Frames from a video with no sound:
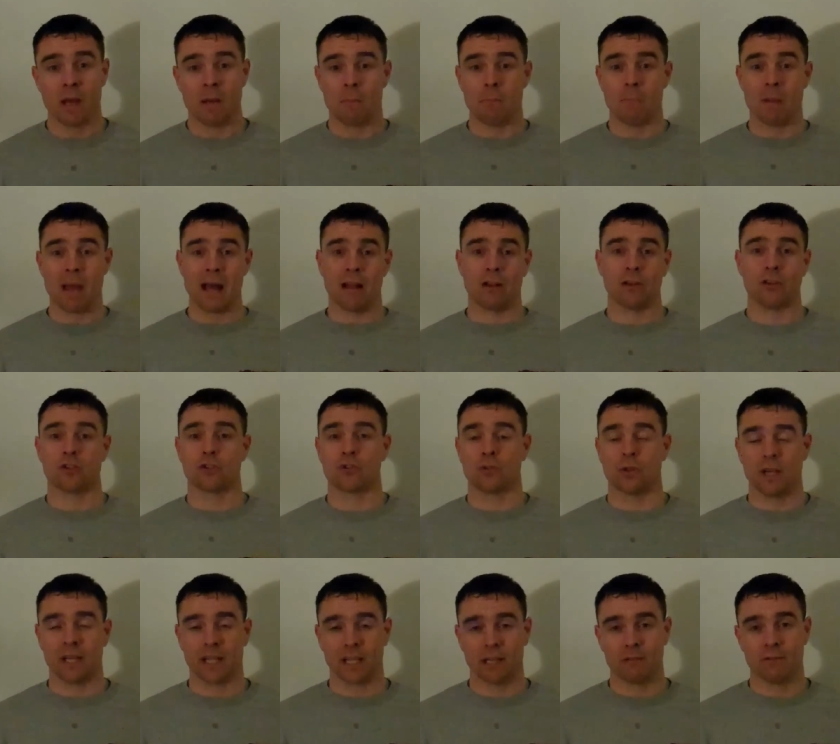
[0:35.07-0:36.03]
Balance
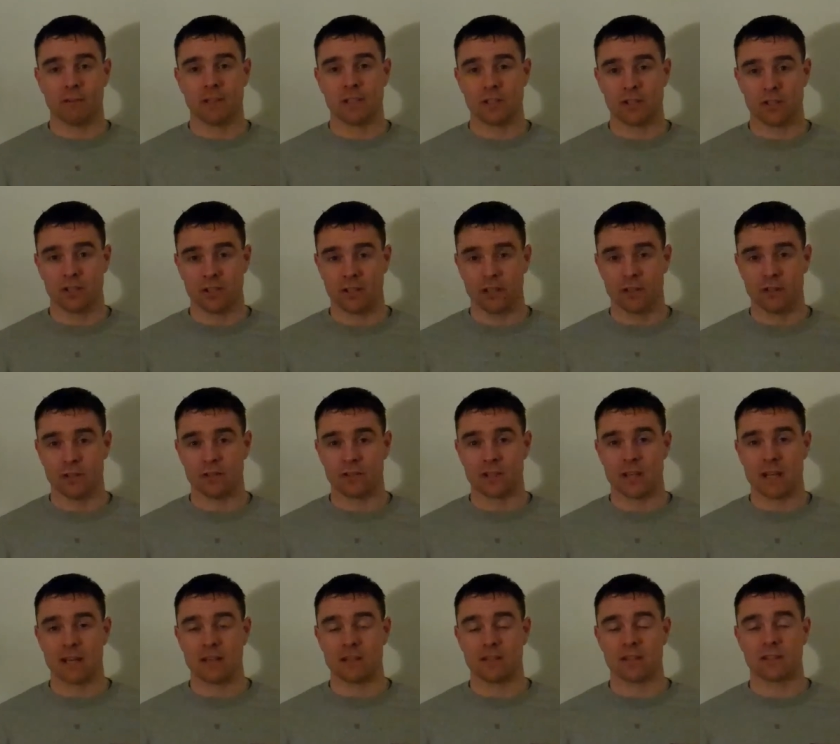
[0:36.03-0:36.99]
training in recent years
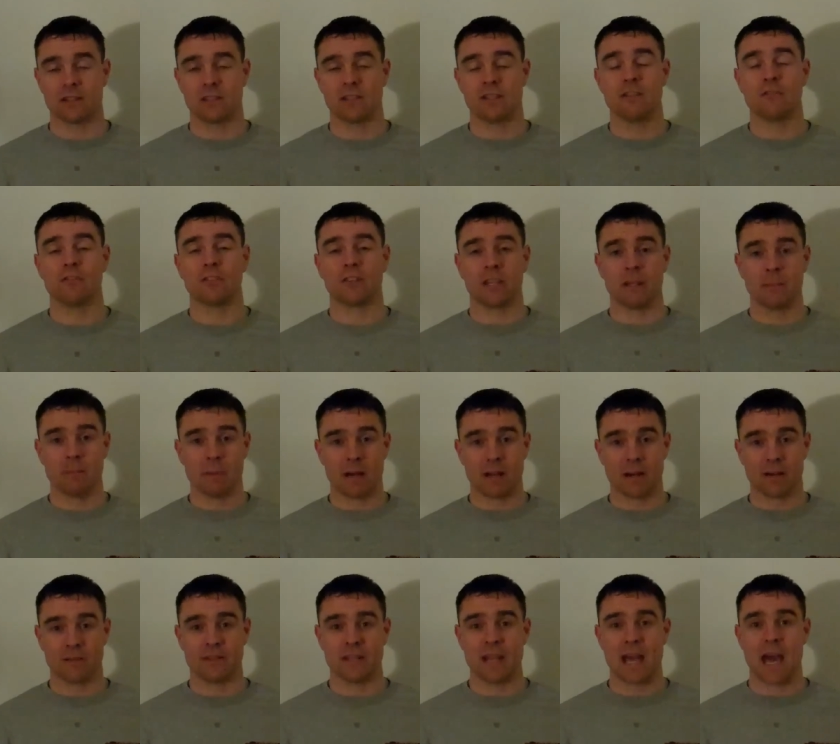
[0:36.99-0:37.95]
has a significant
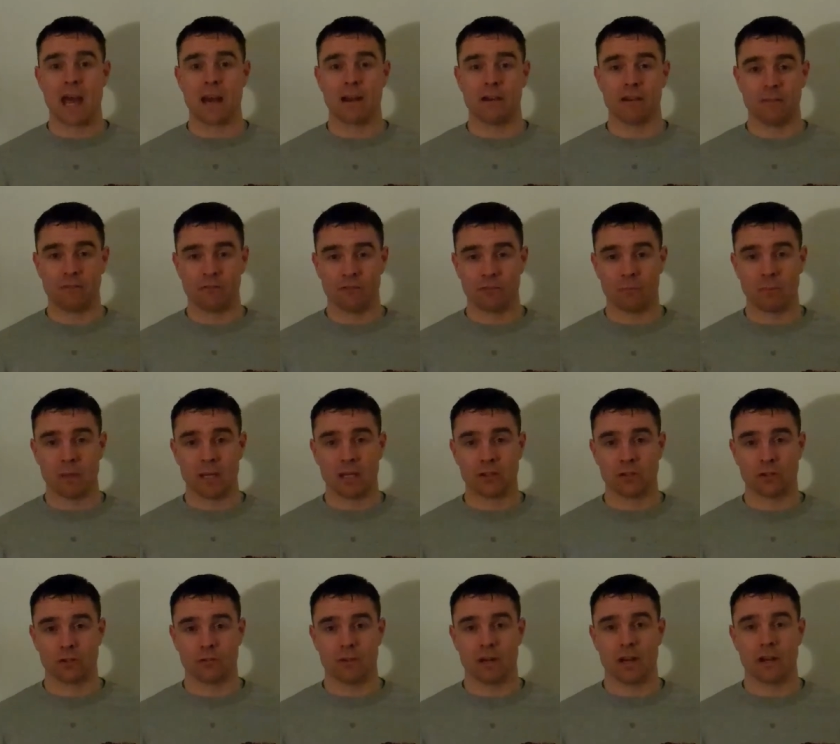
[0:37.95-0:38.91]
amount of data
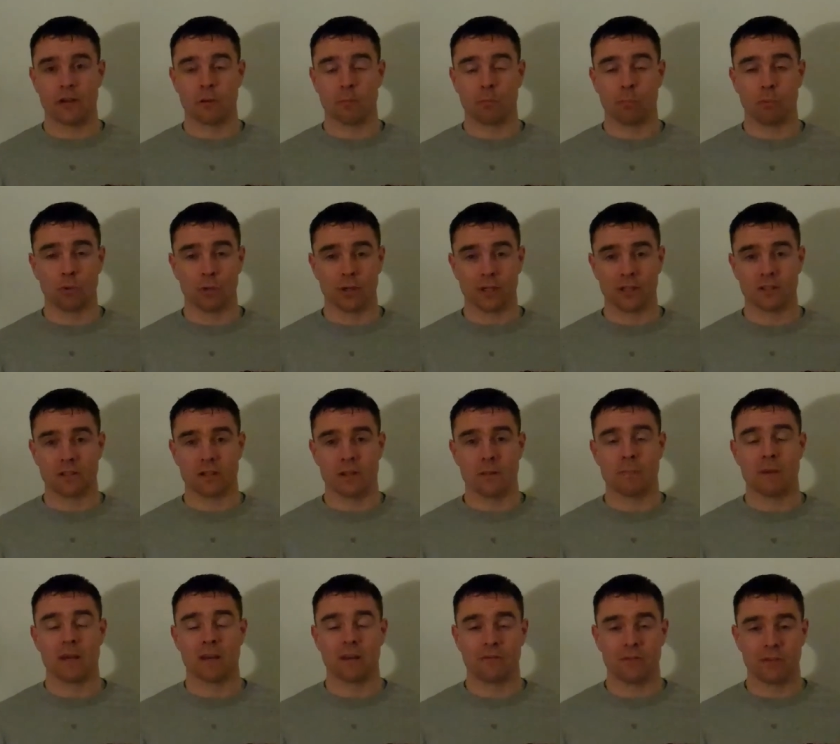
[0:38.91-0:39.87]
information around it pointing to the
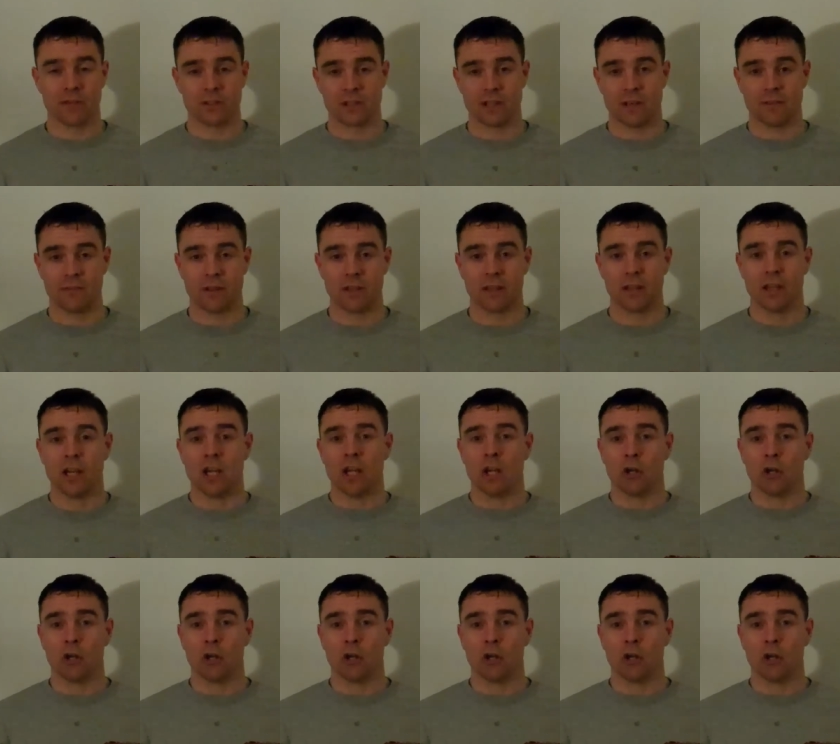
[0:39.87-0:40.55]
benefits of it.